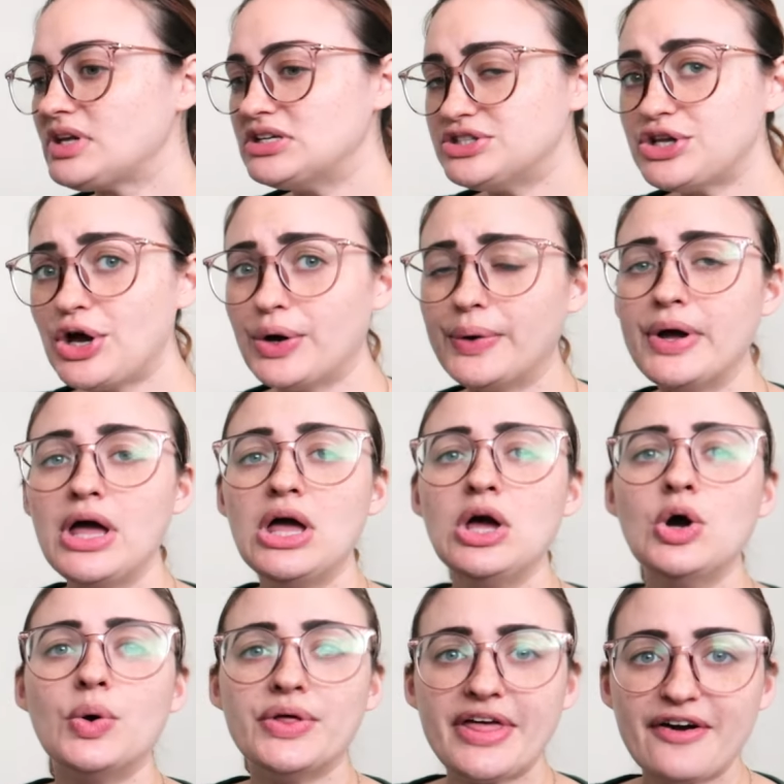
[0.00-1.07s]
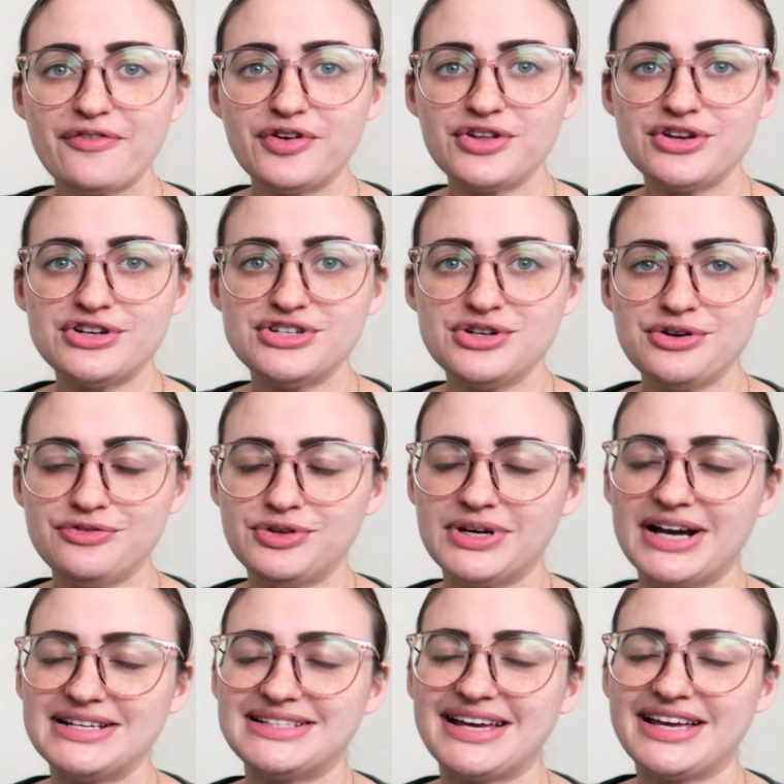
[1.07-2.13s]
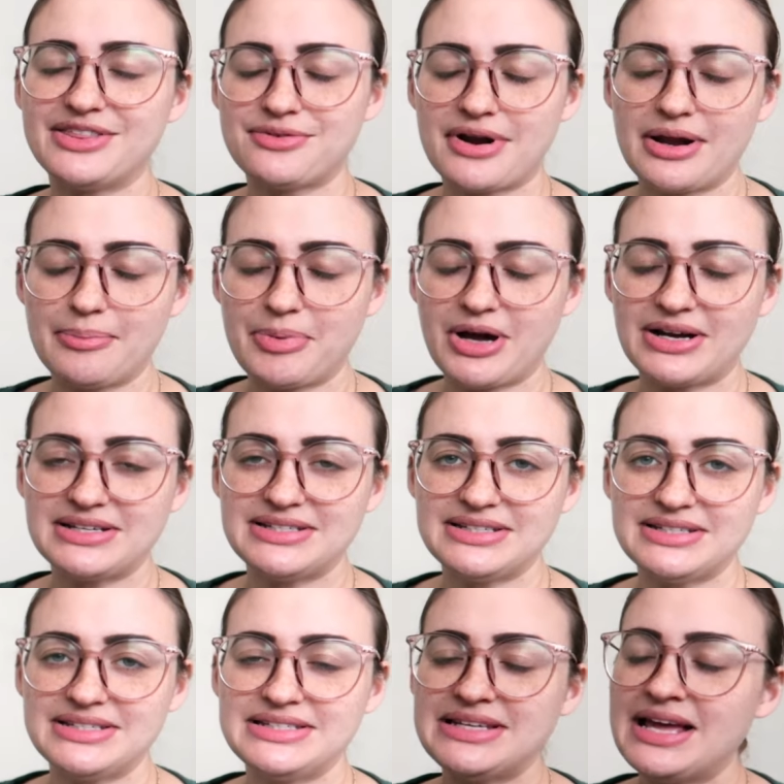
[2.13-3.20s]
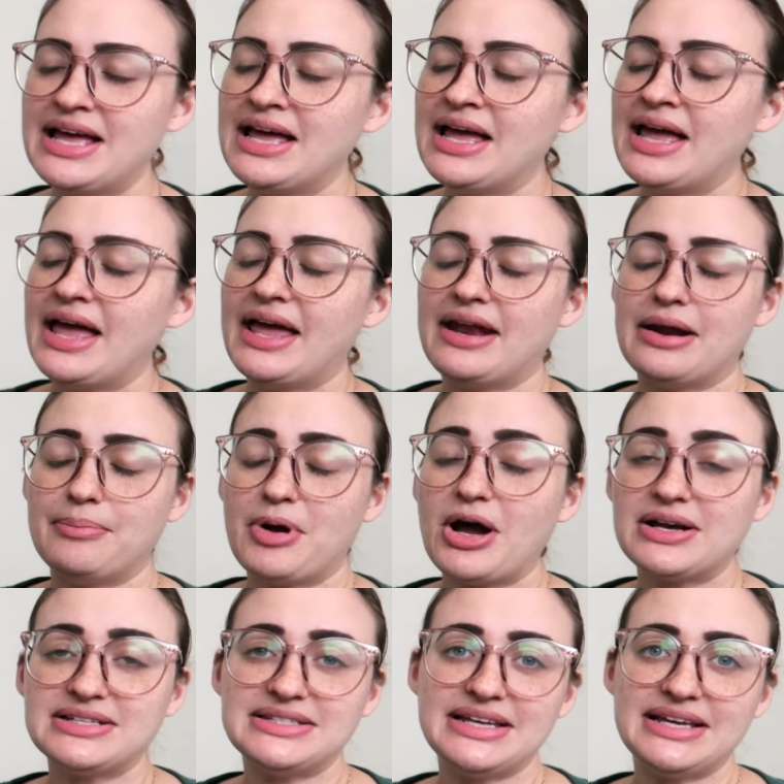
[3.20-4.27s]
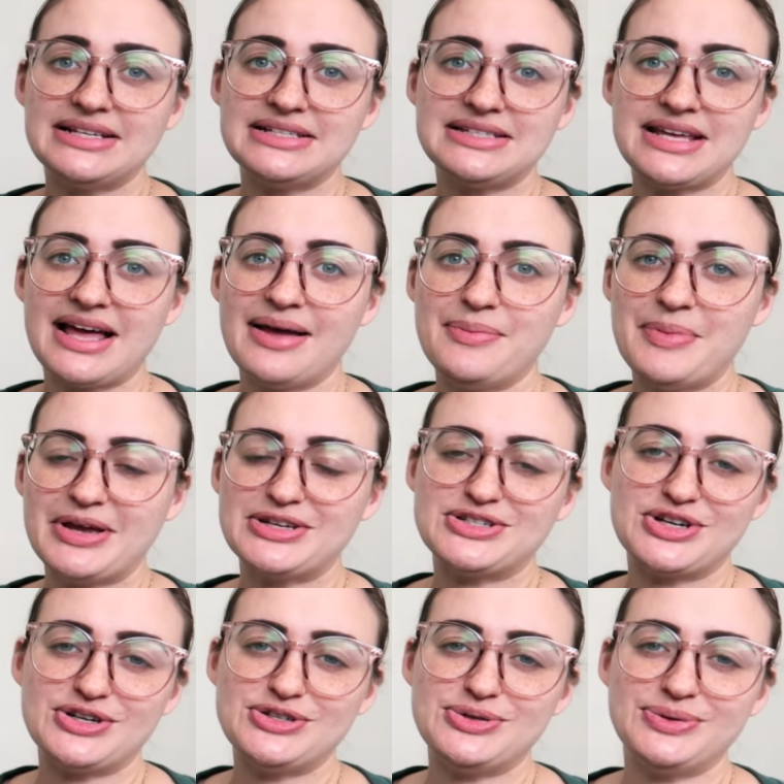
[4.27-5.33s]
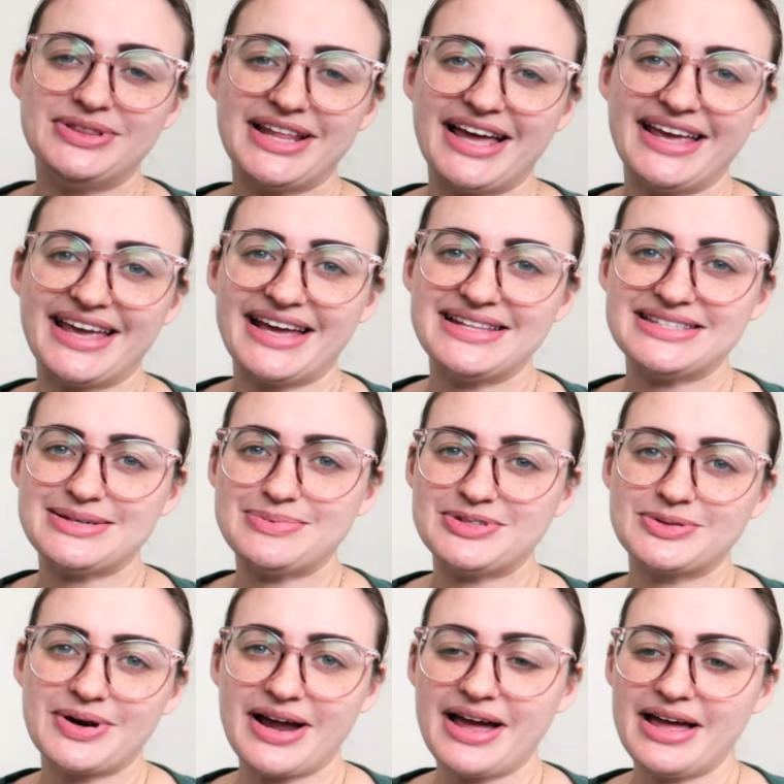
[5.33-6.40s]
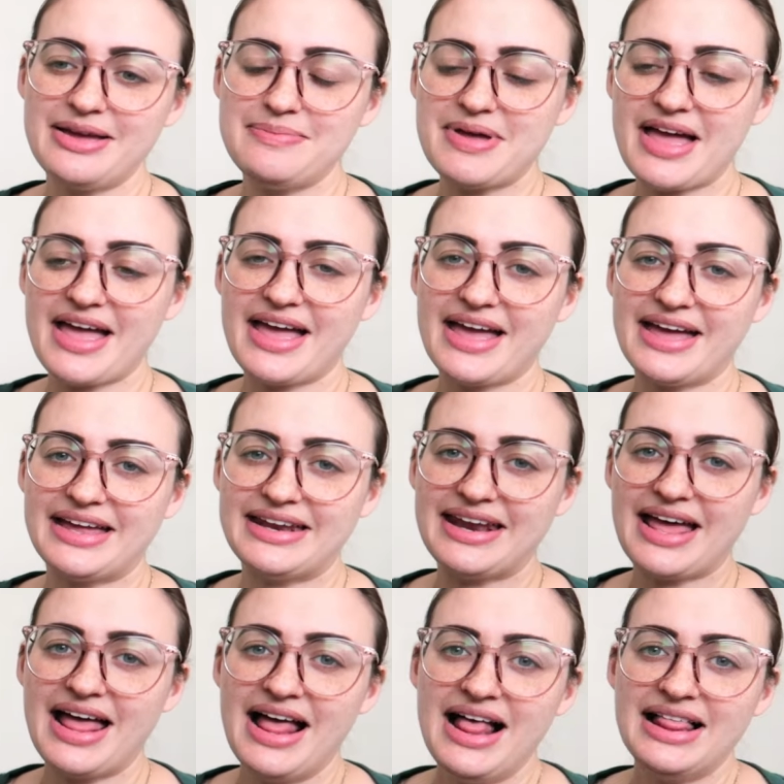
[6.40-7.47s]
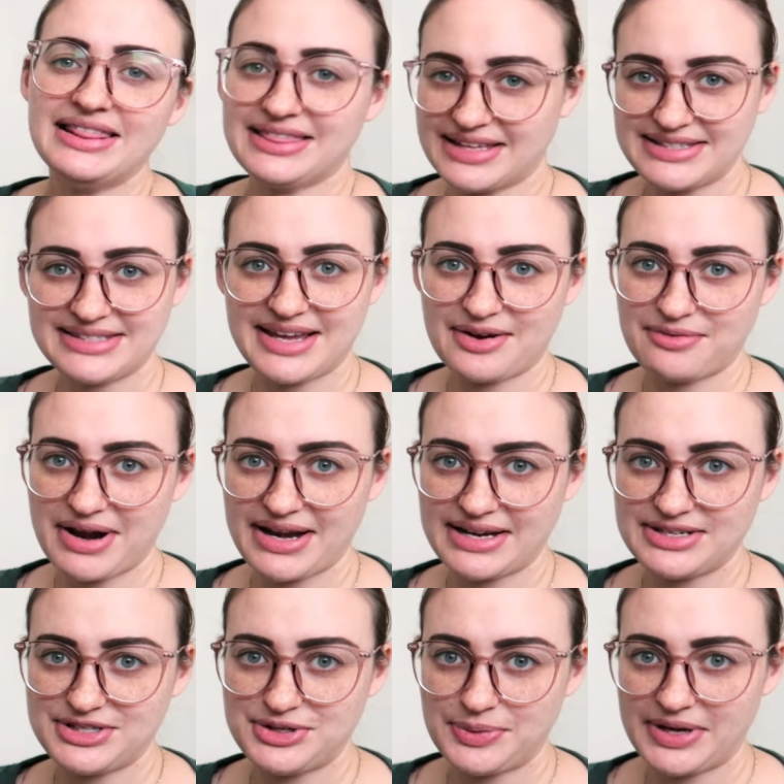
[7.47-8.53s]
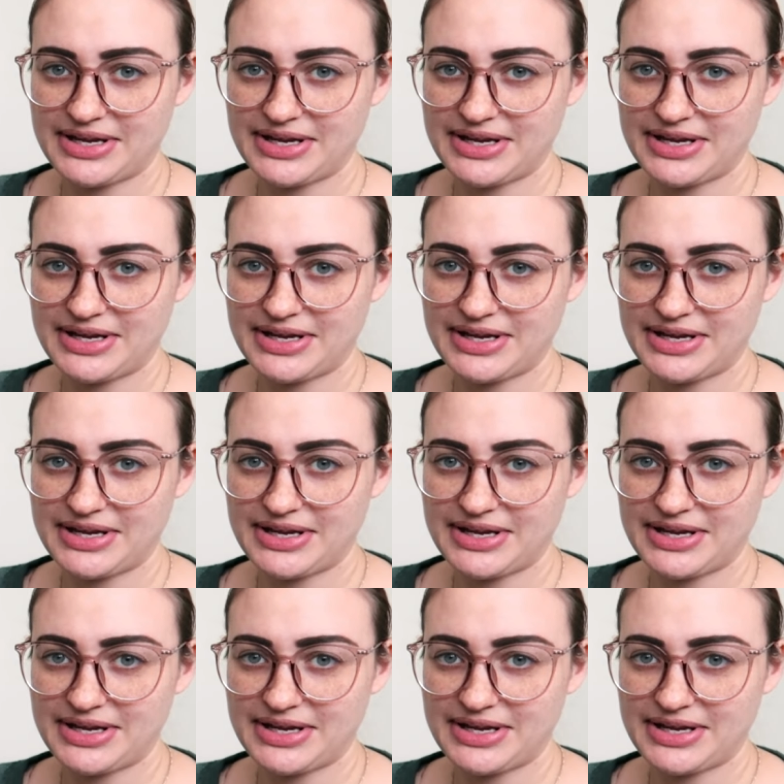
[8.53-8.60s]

so without further ado, if you guys like thread-up boxes and unboxings, make sure to like and subscribe and let's get right into